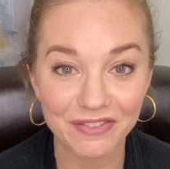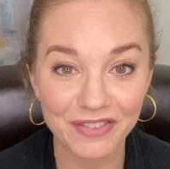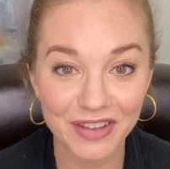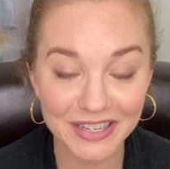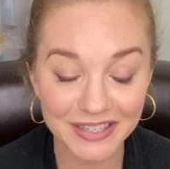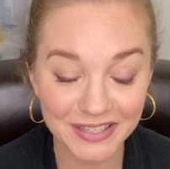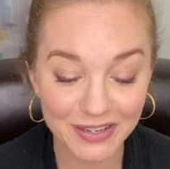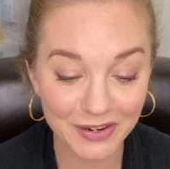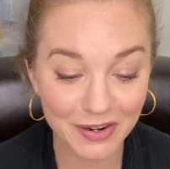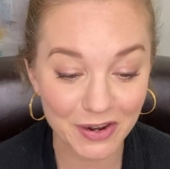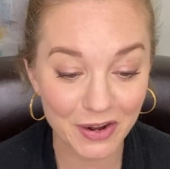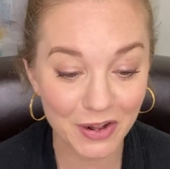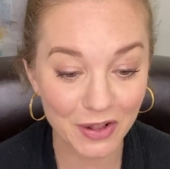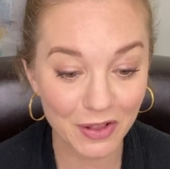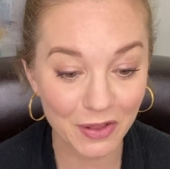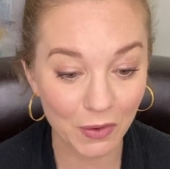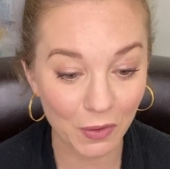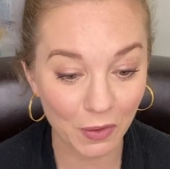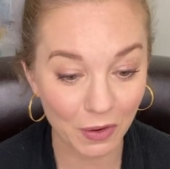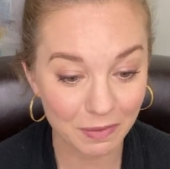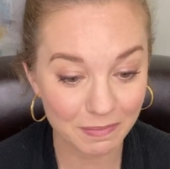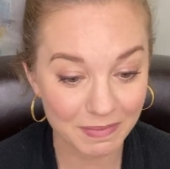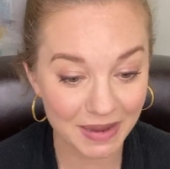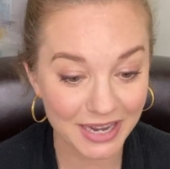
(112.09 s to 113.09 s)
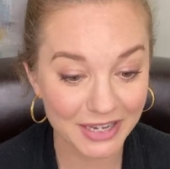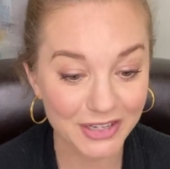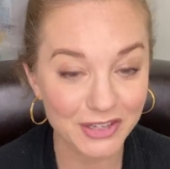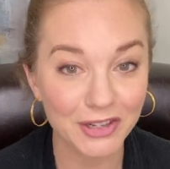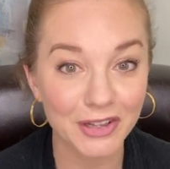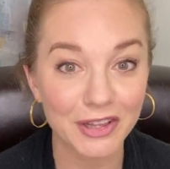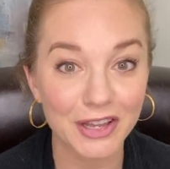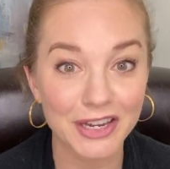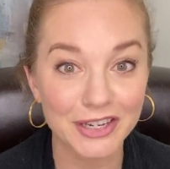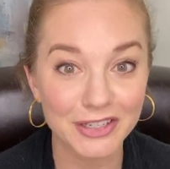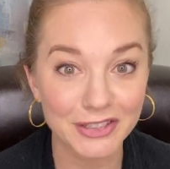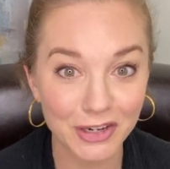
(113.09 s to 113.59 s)
physical or
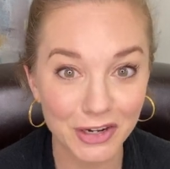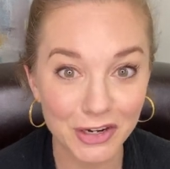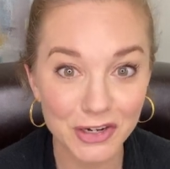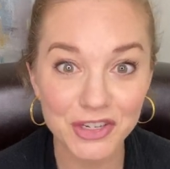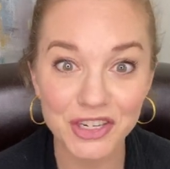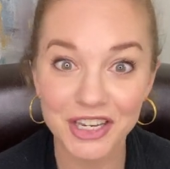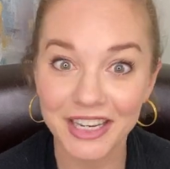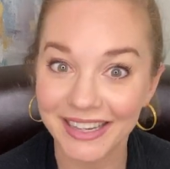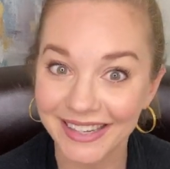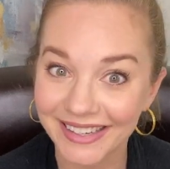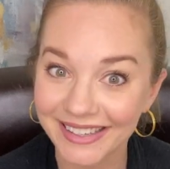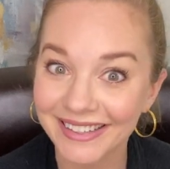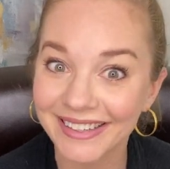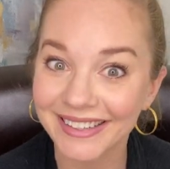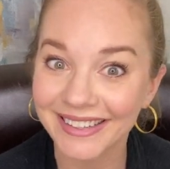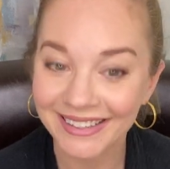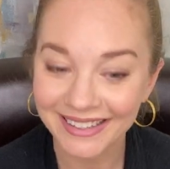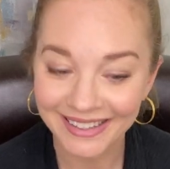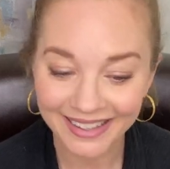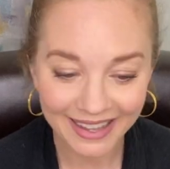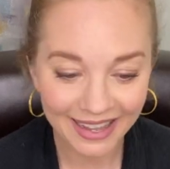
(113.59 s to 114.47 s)
mental exertion,